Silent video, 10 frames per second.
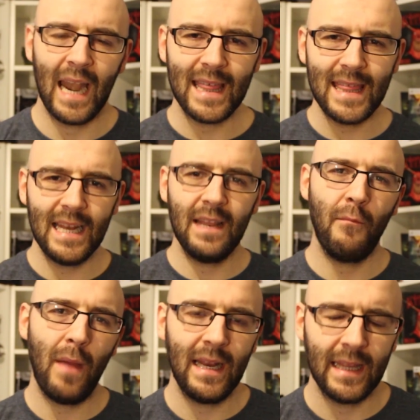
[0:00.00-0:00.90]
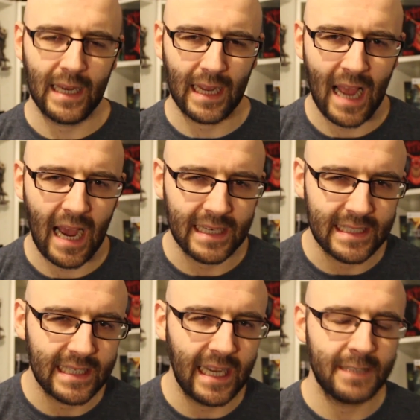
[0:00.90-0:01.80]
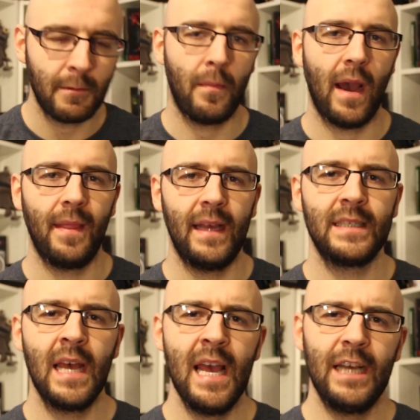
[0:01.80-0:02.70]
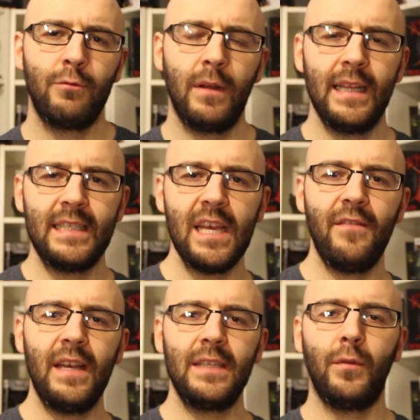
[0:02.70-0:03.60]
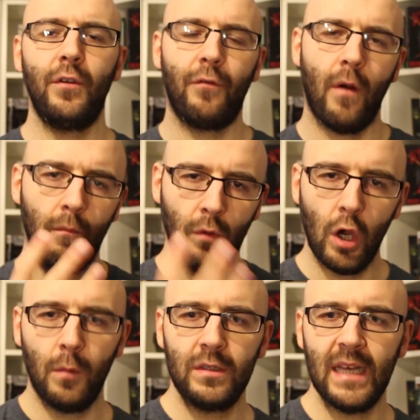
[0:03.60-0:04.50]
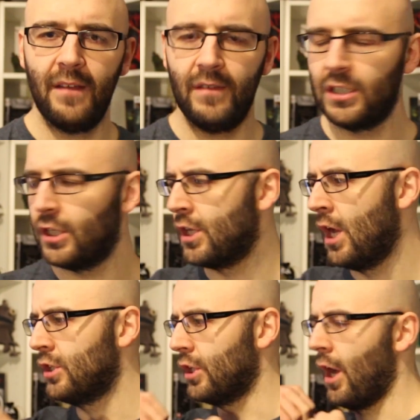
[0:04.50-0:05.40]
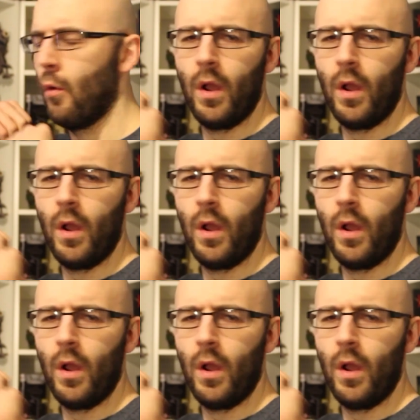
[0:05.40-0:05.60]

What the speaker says: And I think the main thing that kind of scares me about this is when the TVs move from normal televisions to go,